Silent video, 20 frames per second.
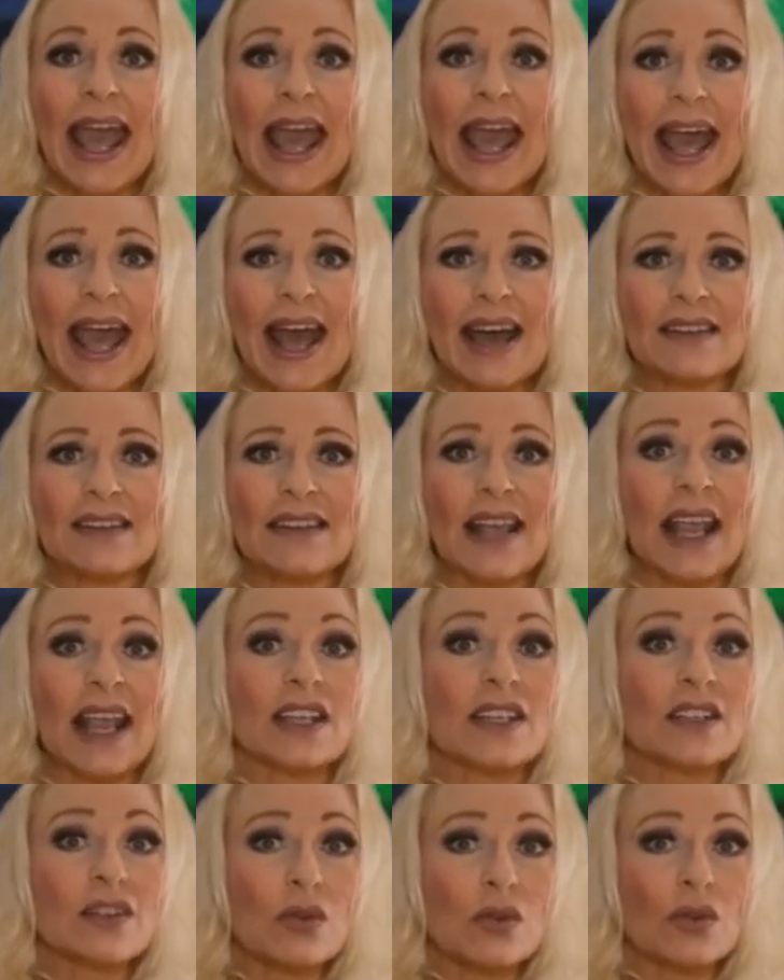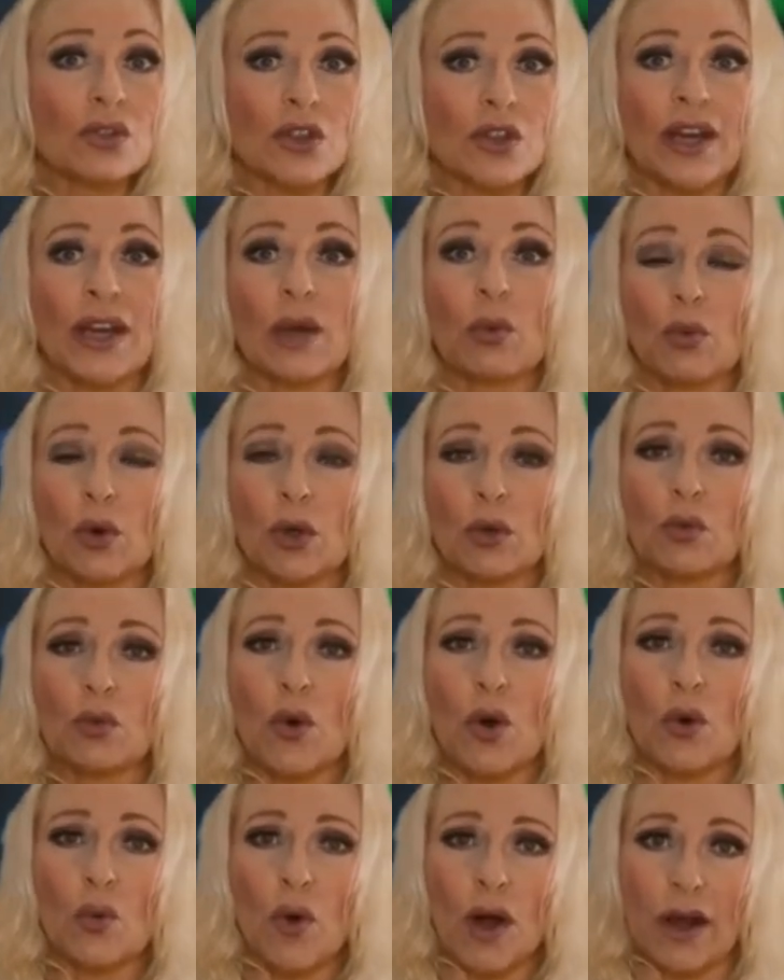as a soldier in World
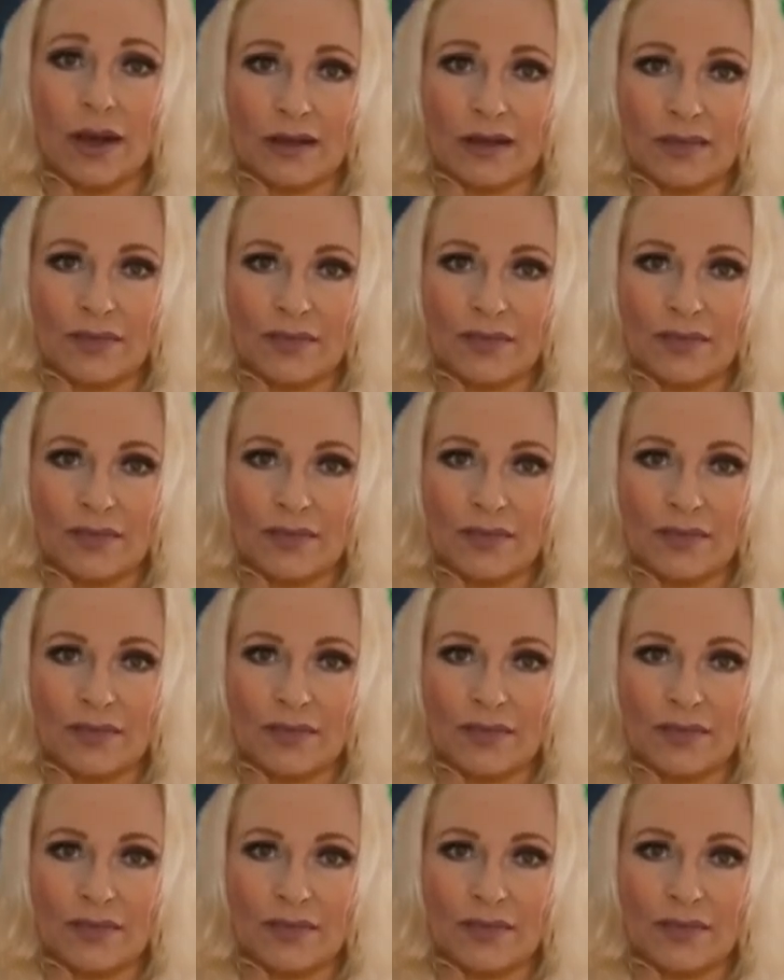War I.